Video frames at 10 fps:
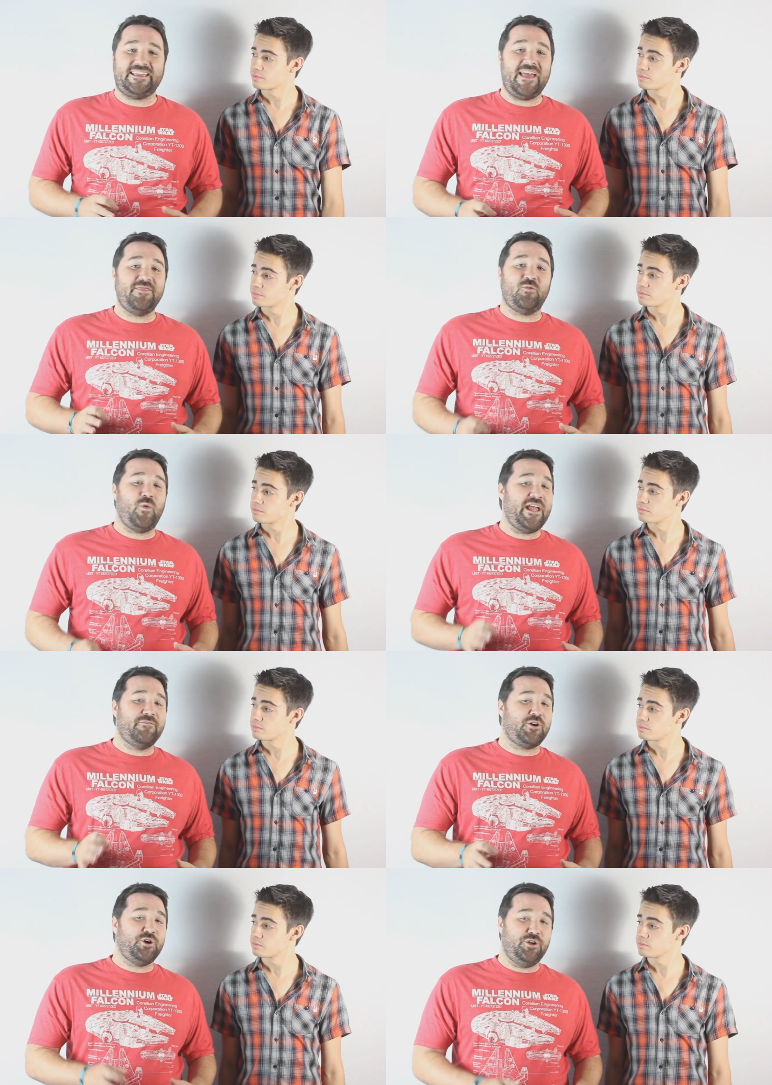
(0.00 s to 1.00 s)
Speaker 1: get in the way
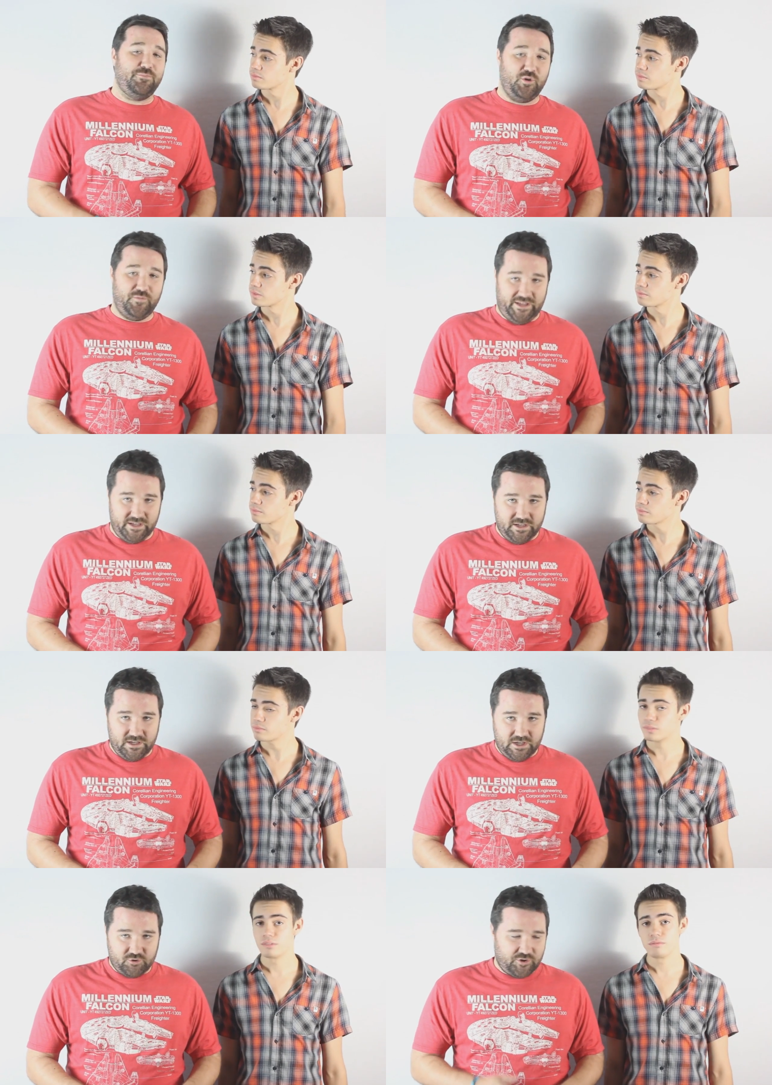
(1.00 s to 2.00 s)
of a good movie.
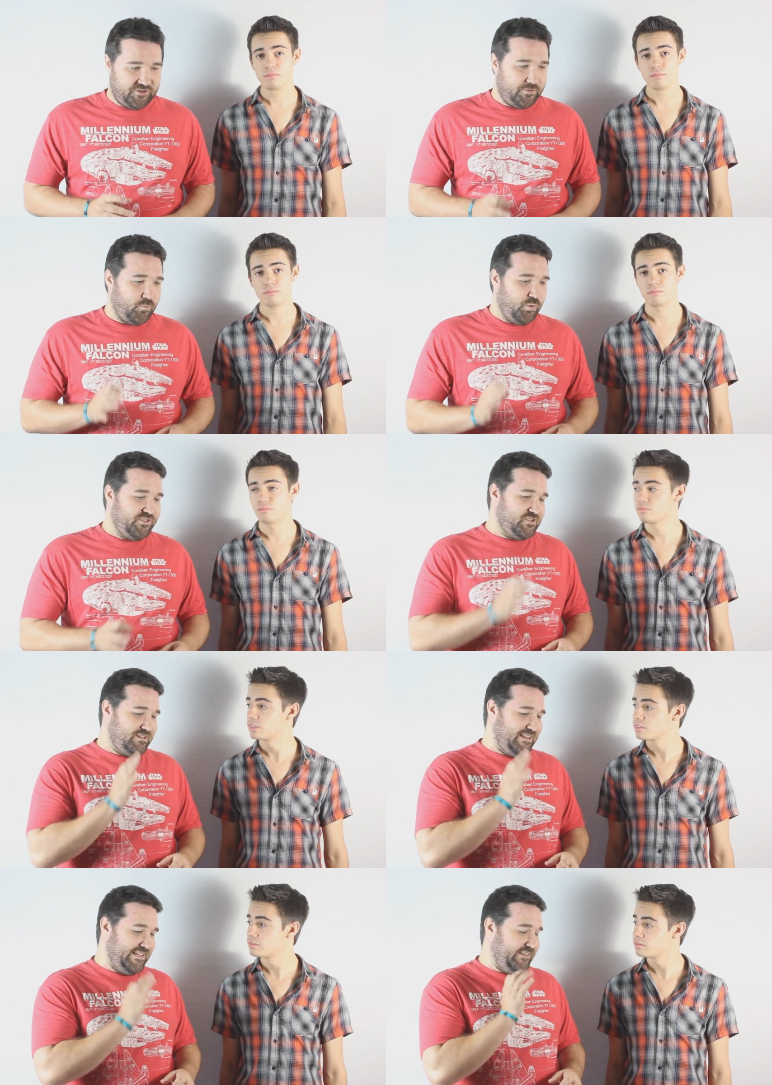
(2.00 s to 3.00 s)
Tristan, what's
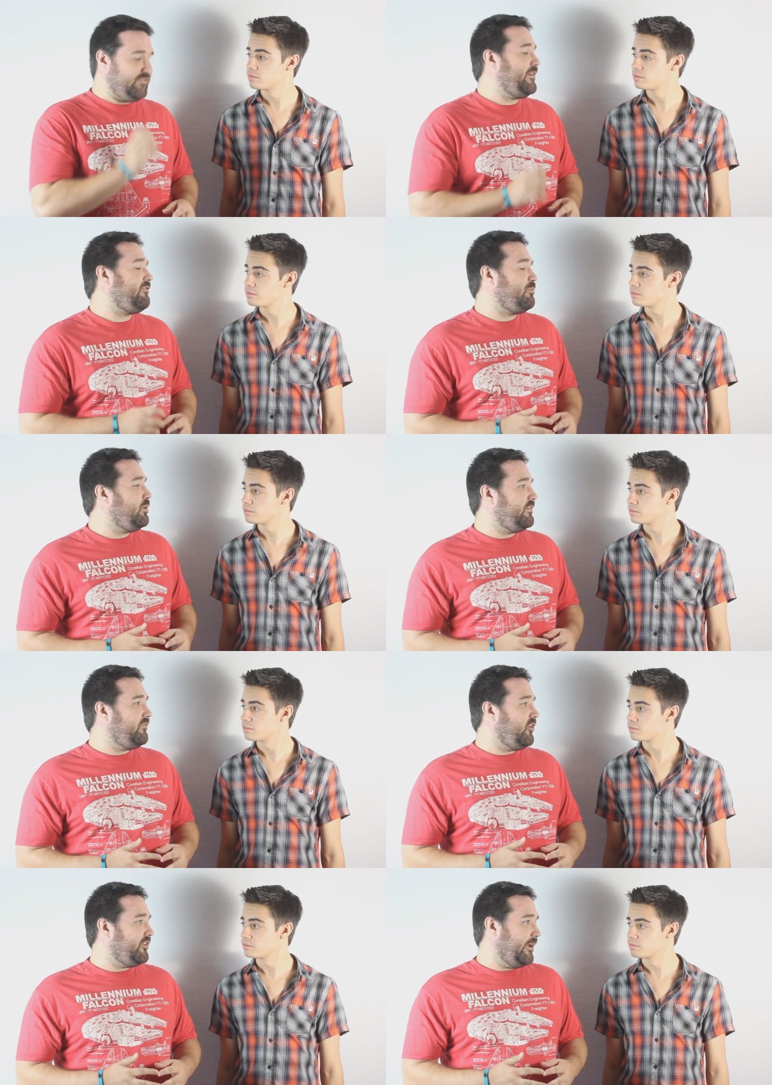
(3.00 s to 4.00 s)
your least favorite
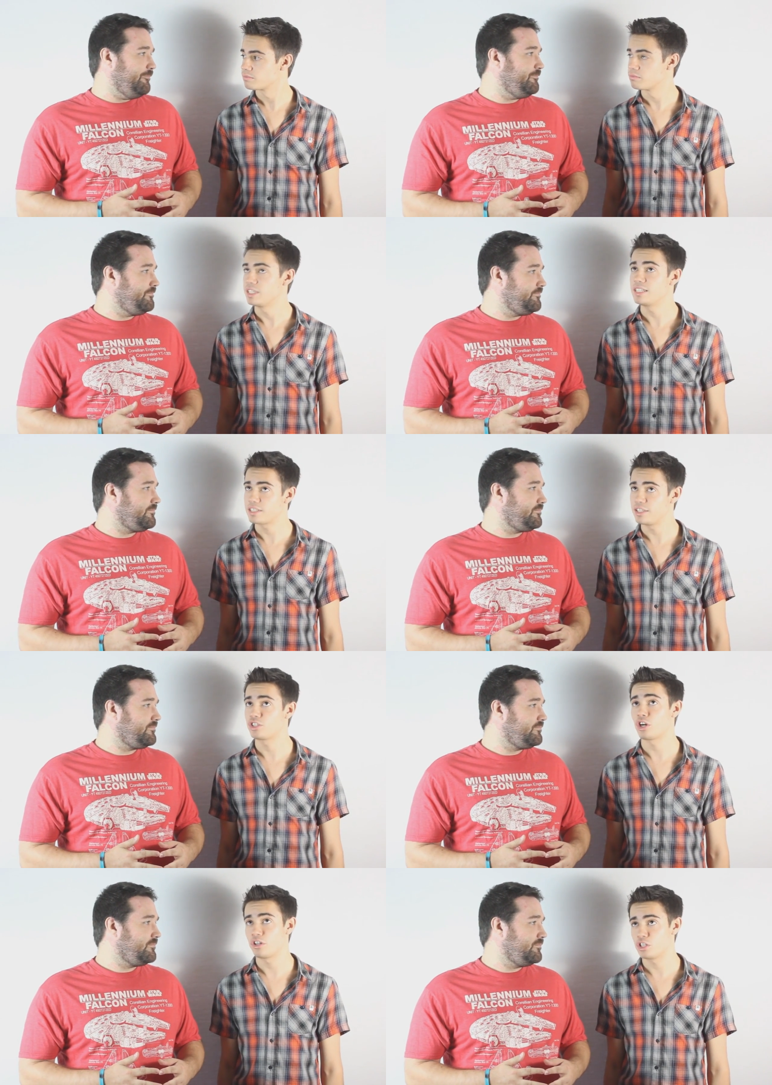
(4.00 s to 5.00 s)
movie of all time? Easily
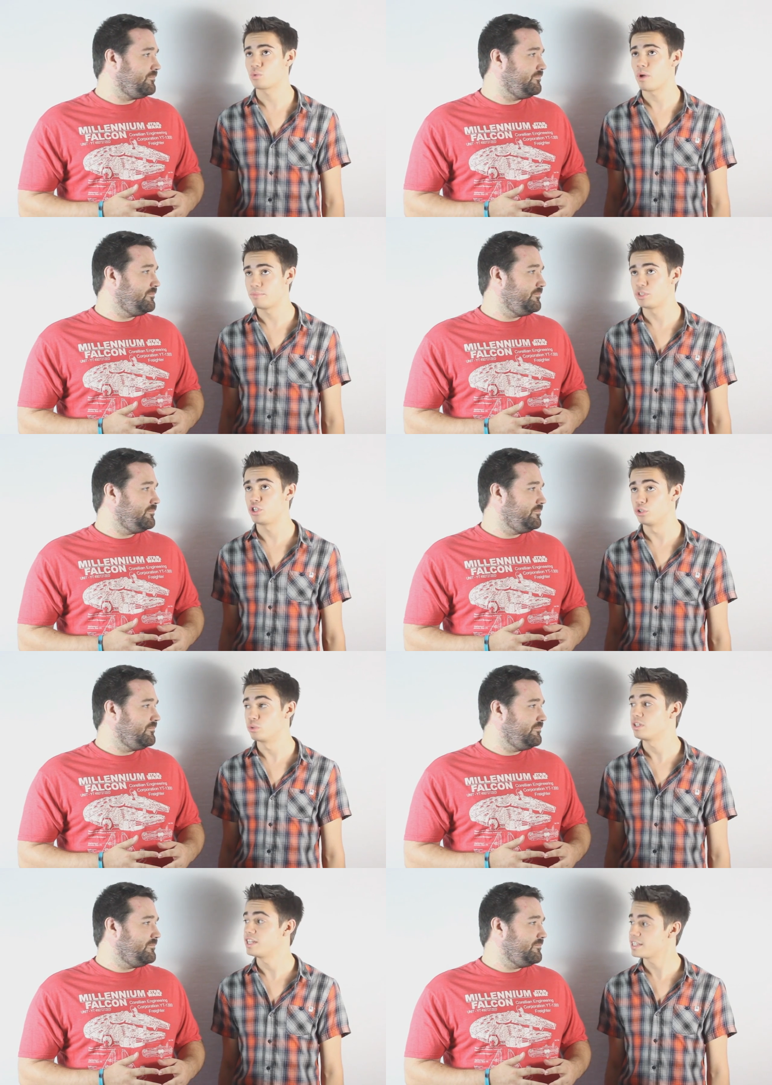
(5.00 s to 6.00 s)
Speaker 2: Charlotte's Web
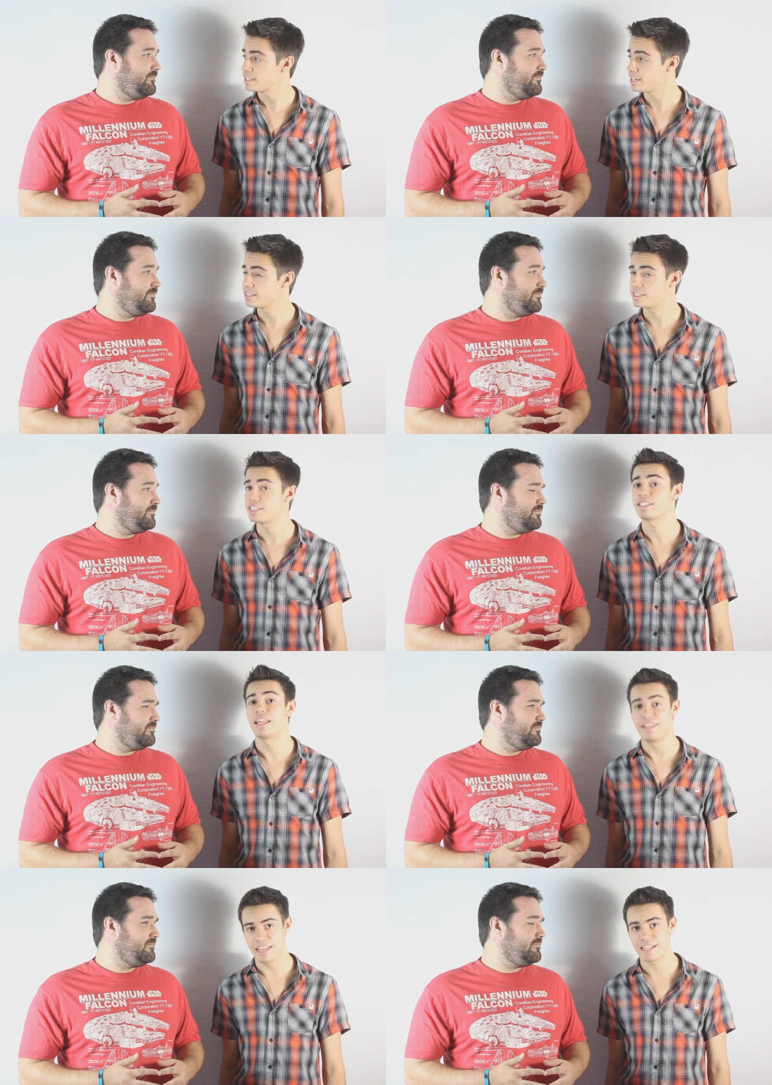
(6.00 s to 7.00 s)
2. Yes, it exists,
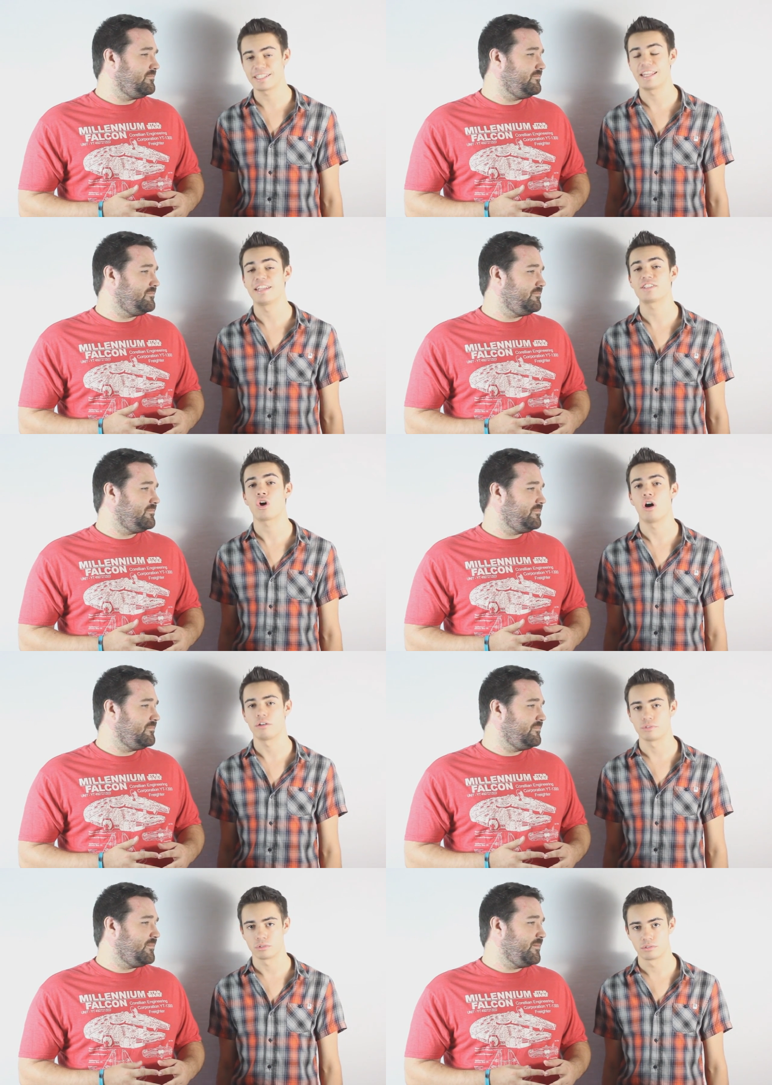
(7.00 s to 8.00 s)
and yes, it is
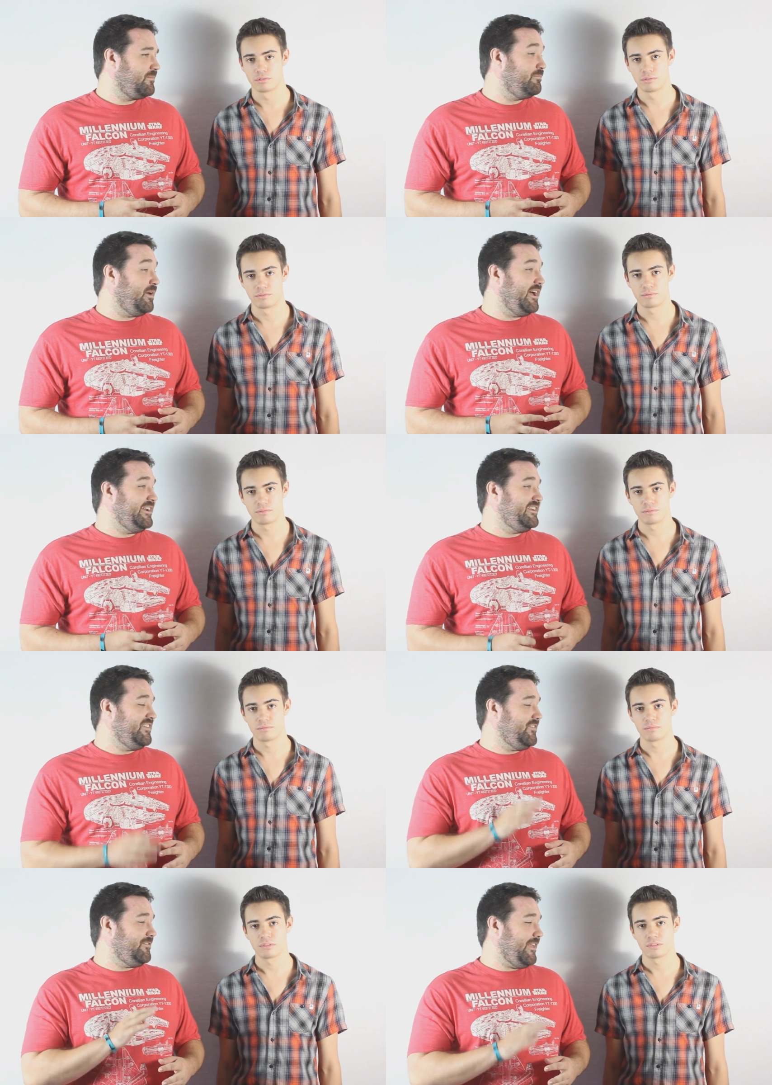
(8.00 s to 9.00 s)
awful. Mine
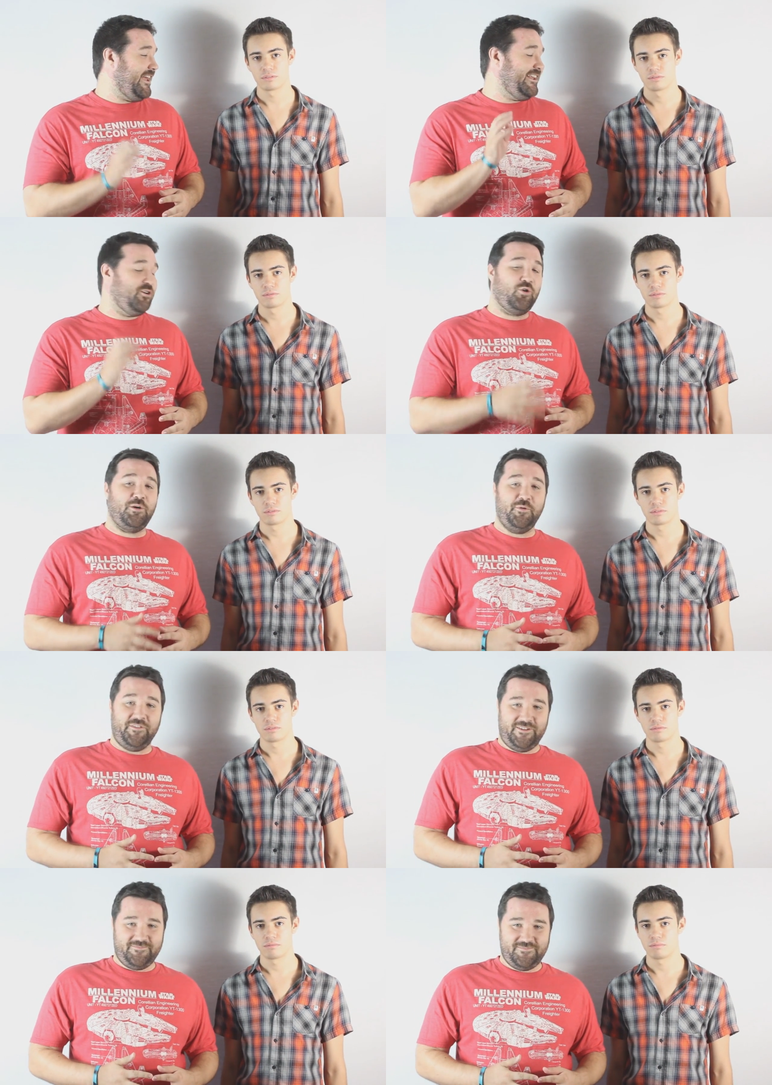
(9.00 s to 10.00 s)
is any horror
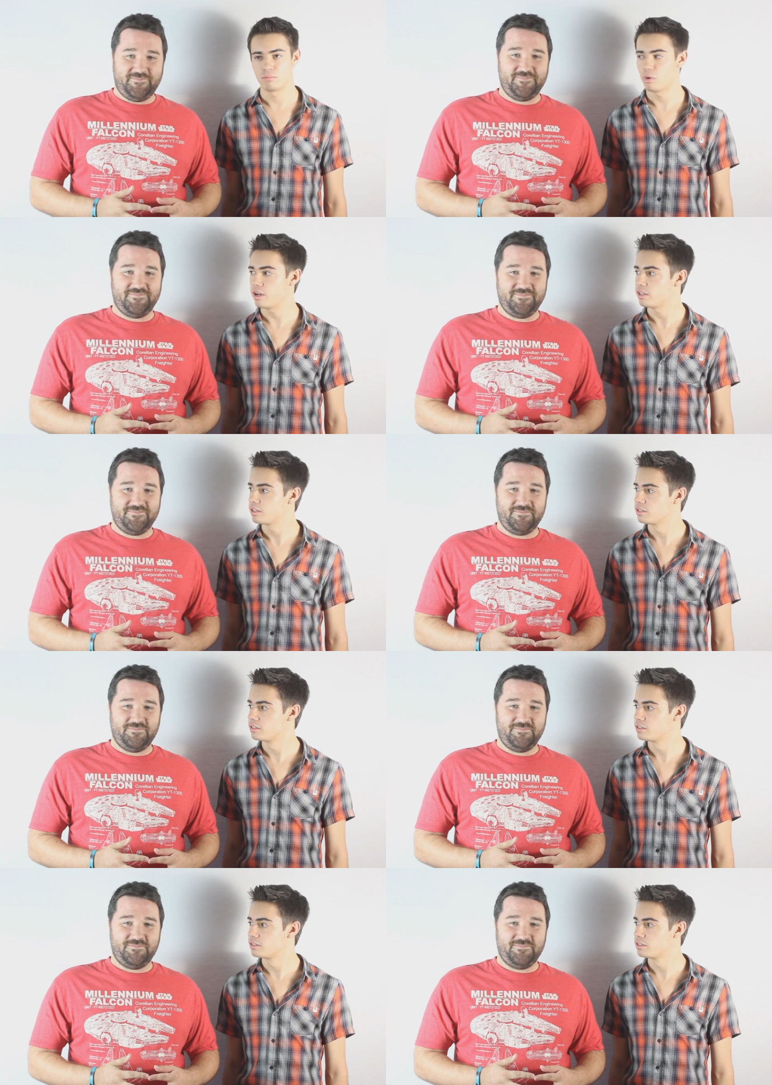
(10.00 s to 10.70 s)
Speaker 1: movie. Why?